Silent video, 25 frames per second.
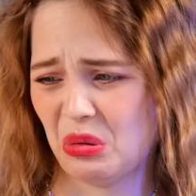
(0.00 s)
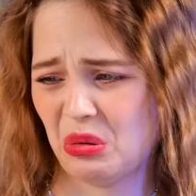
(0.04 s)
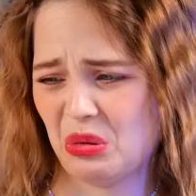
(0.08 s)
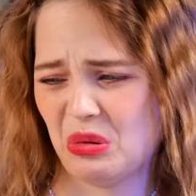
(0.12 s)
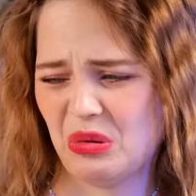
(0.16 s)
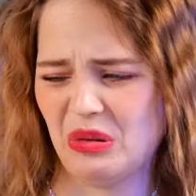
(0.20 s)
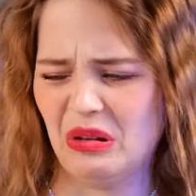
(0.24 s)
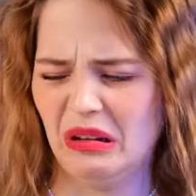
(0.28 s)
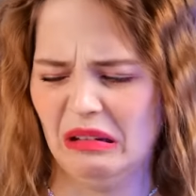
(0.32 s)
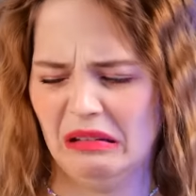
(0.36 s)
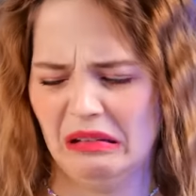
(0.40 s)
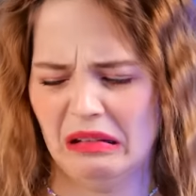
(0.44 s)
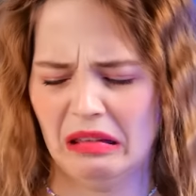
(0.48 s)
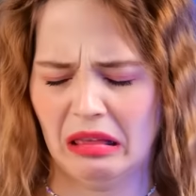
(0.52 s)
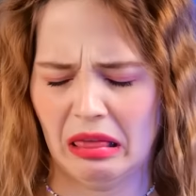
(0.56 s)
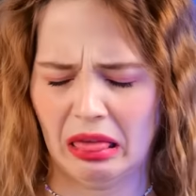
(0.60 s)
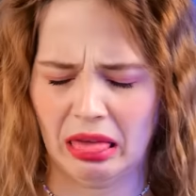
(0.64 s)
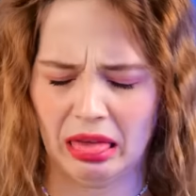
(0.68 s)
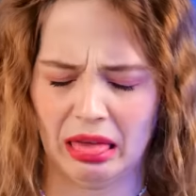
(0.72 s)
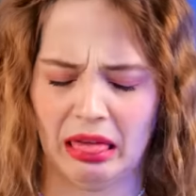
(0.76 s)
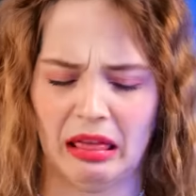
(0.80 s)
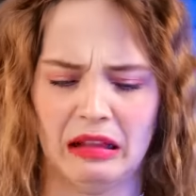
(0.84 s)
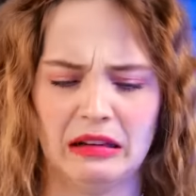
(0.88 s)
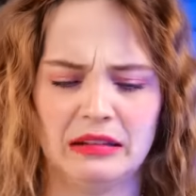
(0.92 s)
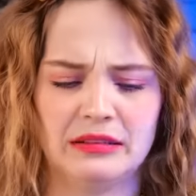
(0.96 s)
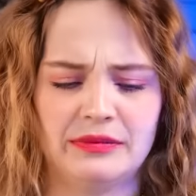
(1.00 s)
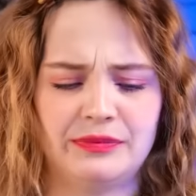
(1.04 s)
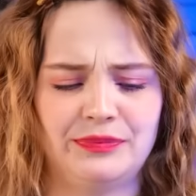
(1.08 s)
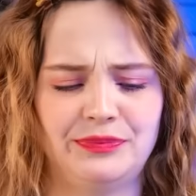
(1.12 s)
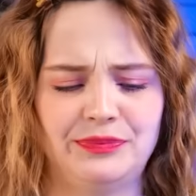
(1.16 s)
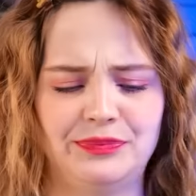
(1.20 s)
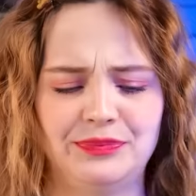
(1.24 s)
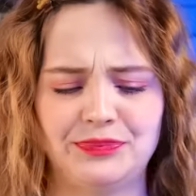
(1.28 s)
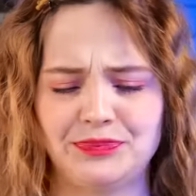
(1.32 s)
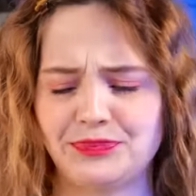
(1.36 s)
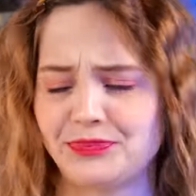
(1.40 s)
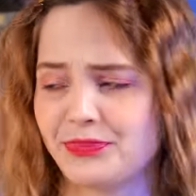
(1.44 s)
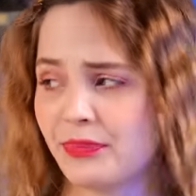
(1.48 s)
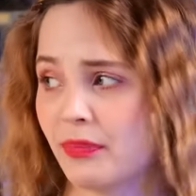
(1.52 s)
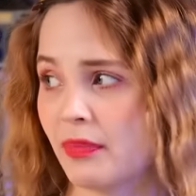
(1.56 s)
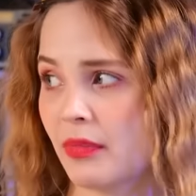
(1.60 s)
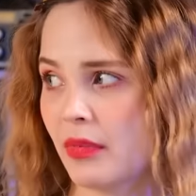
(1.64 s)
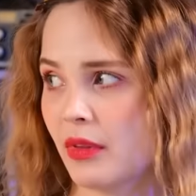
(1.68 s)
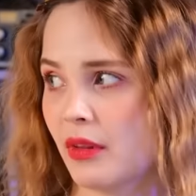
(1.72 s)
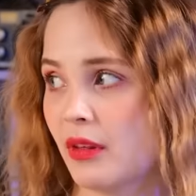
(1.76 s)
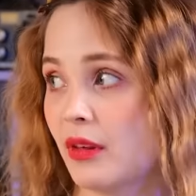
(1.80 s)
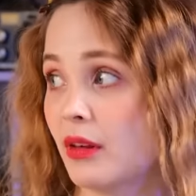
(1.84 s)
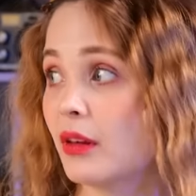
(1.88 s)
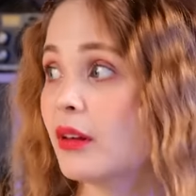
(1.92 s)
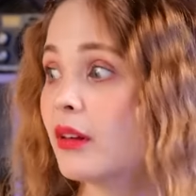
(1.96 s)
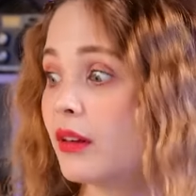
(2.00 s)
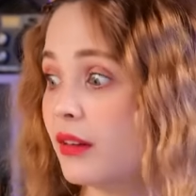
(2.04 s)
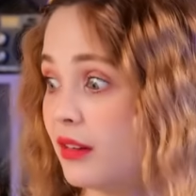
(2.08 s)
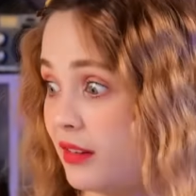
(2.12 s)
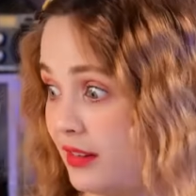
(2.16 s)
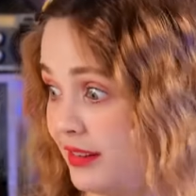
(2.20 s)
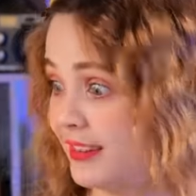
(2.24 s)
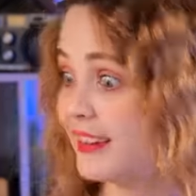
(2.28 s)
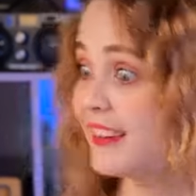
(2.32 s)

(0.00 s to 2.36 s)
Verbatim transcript: That can go. Hey, have a drink.